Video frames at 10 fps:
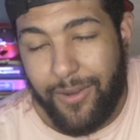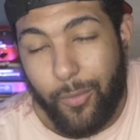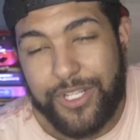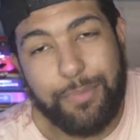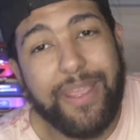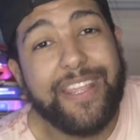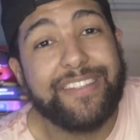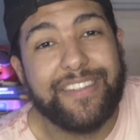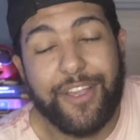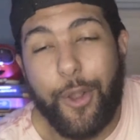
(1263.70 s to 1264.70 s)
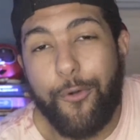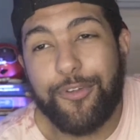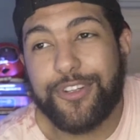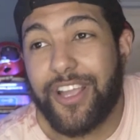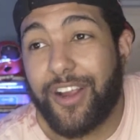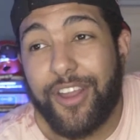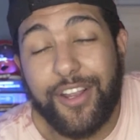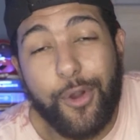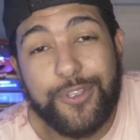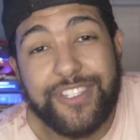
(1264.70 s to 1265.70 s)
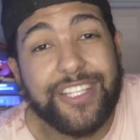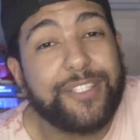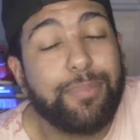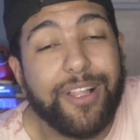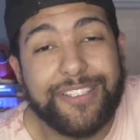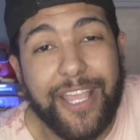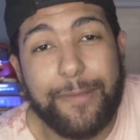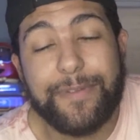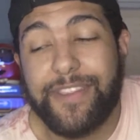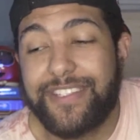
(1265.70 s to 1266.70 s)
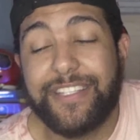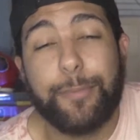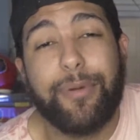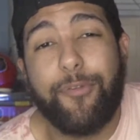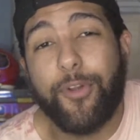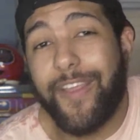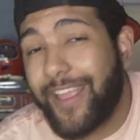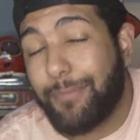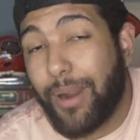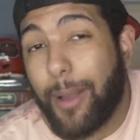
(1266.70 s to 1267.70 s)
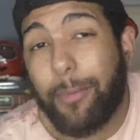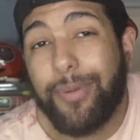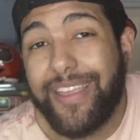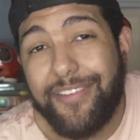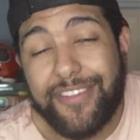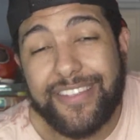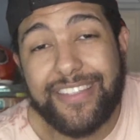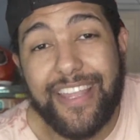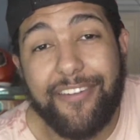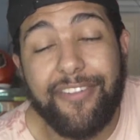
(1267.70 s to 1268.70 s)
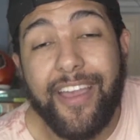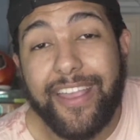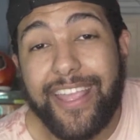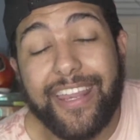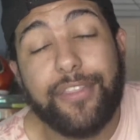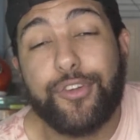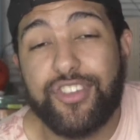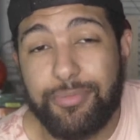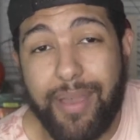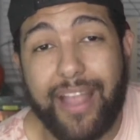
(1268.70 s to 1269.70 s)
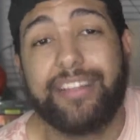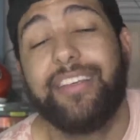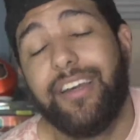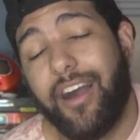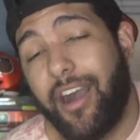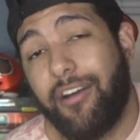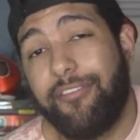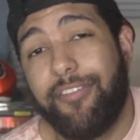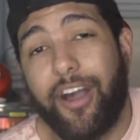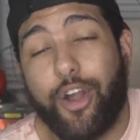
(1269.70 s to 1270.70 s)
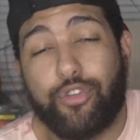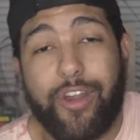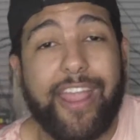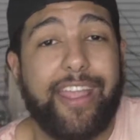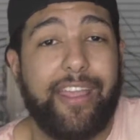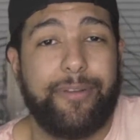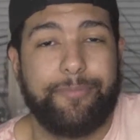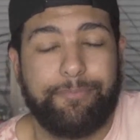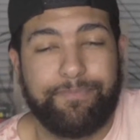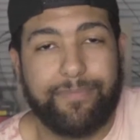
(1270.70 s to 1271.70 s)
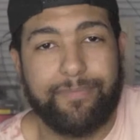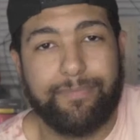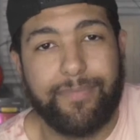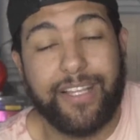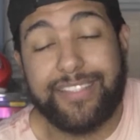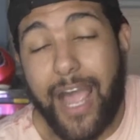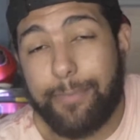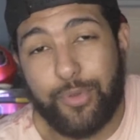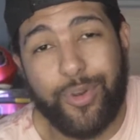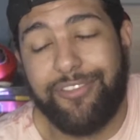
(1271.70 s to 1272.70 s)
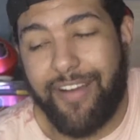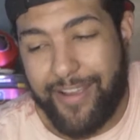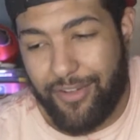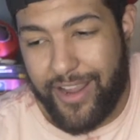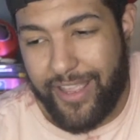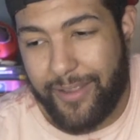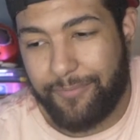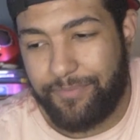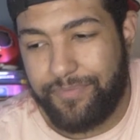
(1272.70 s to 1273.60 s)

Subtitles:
Which means the Gophers are going to go 6-plus games in the season before they can probably even sniff getting the respect of a ranking, a top 25 ranking.